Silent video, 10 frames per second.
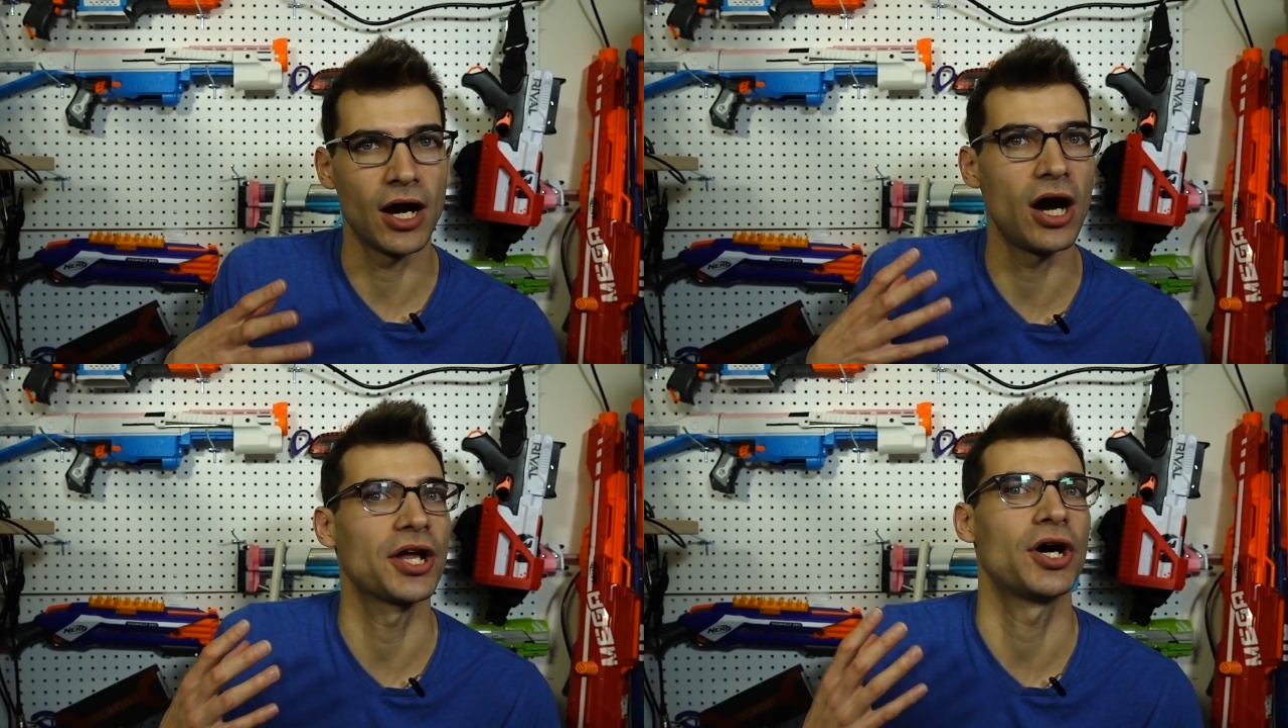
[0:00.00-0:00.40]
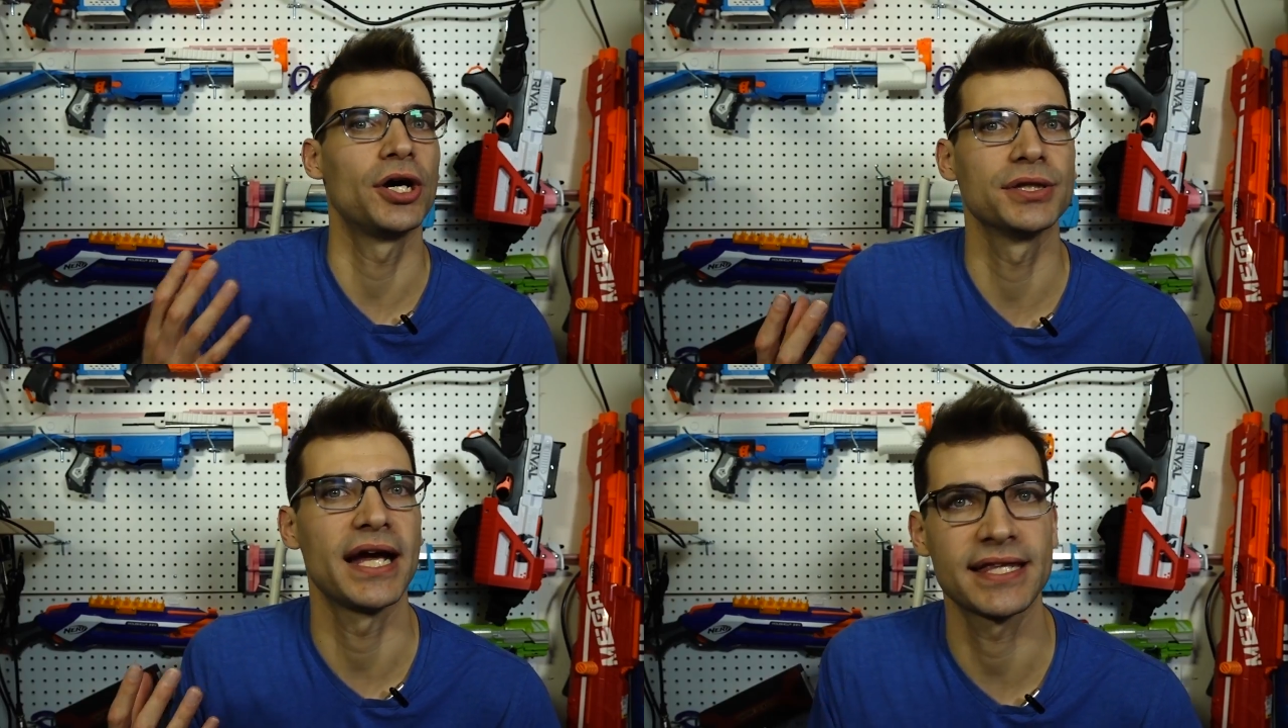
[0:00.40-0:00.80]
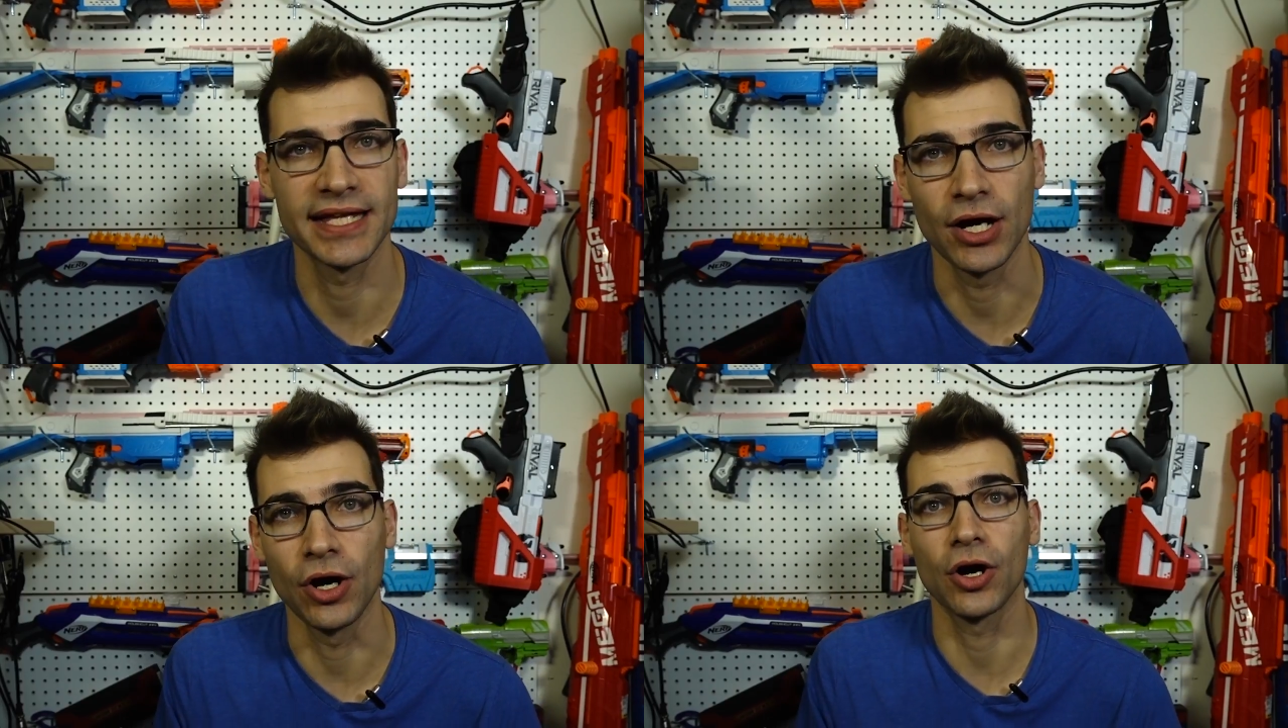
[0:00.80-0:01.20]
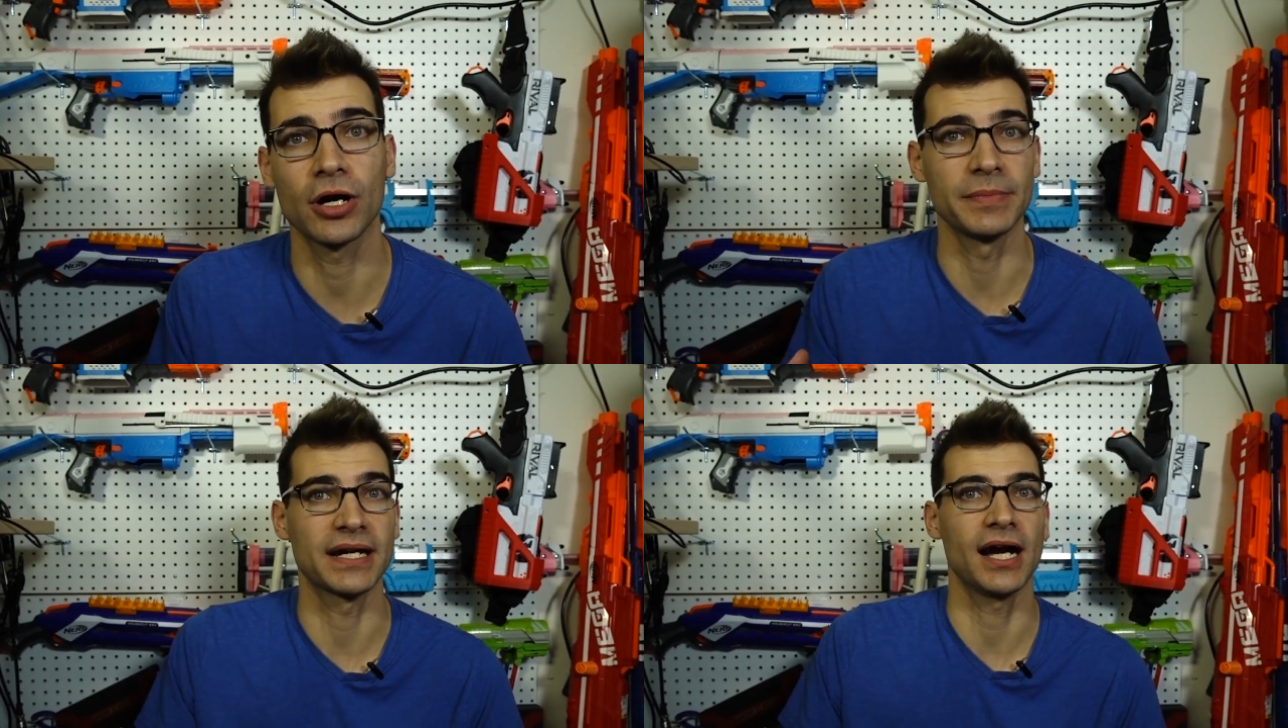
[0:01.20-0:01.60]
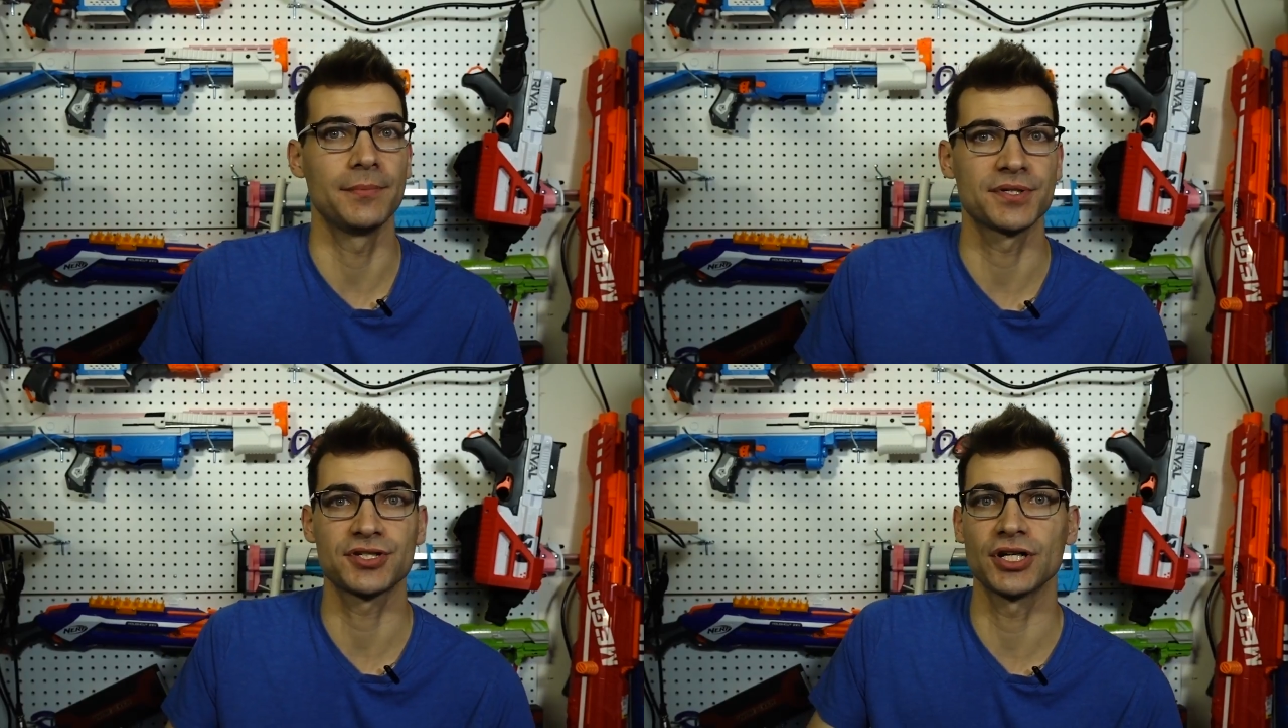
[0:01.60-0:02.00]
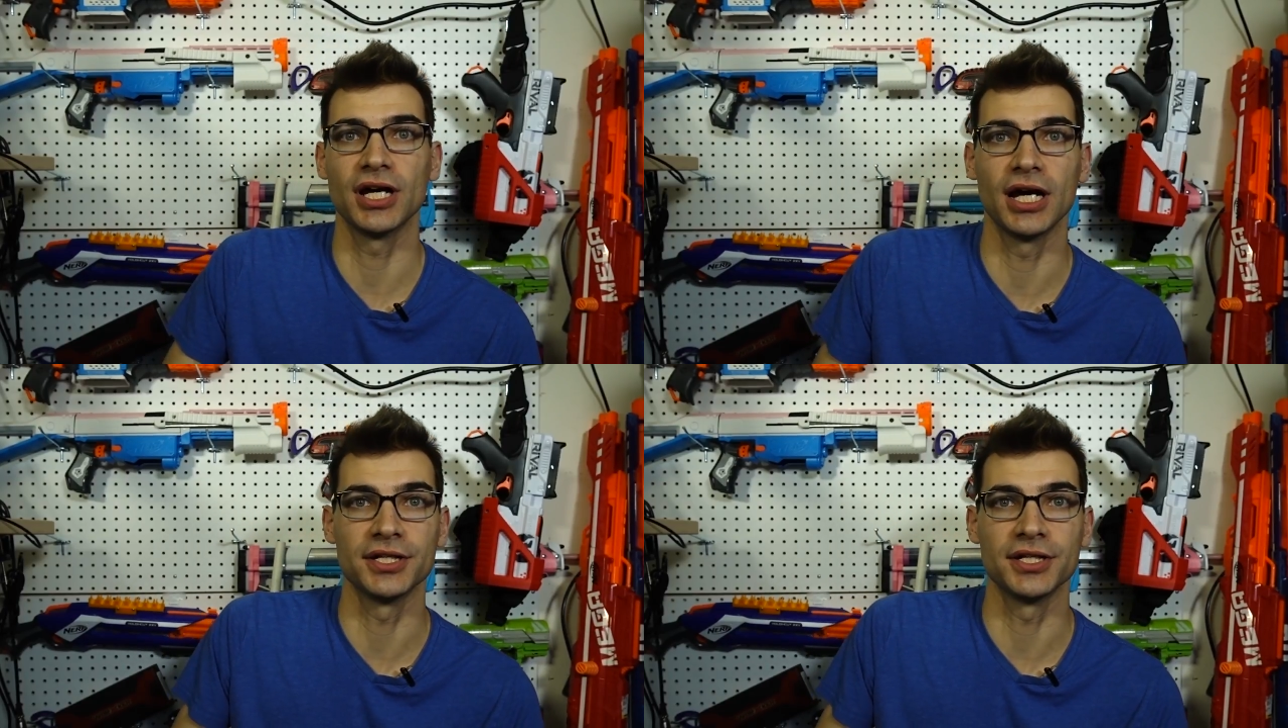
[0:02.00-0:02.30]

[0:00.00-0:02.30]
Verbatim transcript: caught on like they are and become such a,